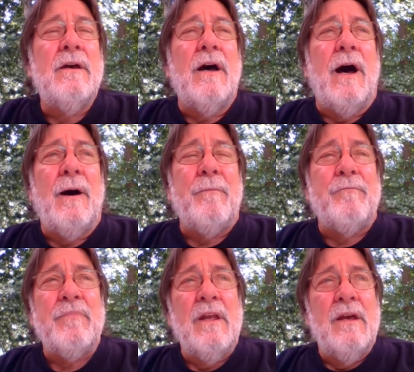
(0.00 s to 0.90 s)

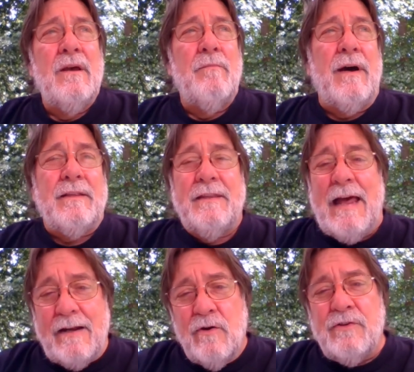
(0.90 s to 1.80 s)
Um, but
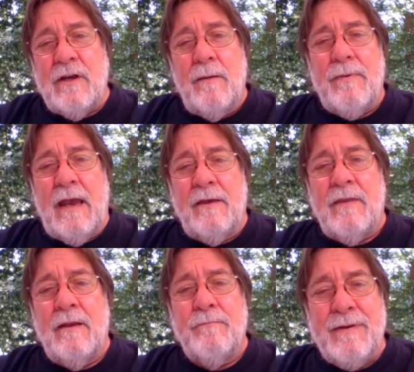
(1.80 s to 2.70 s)
that goes up, and
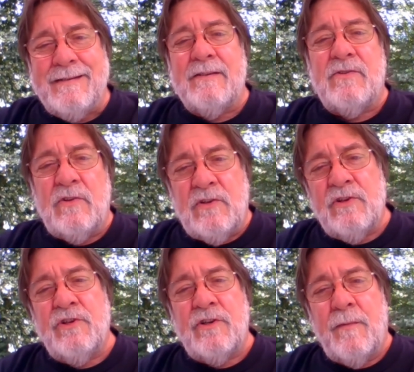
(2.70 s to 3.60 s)
then business
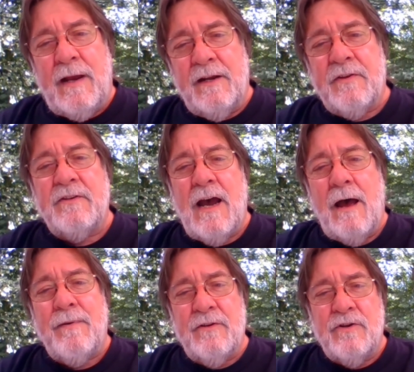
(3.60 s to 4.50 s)
decisions are made at the
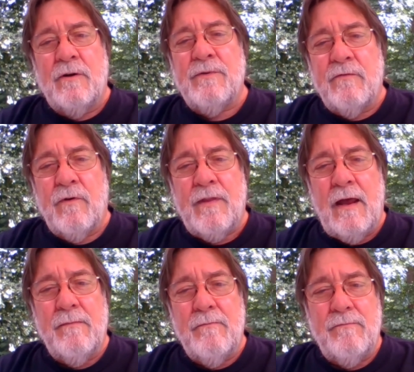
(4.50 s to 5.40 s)
top in terms of where that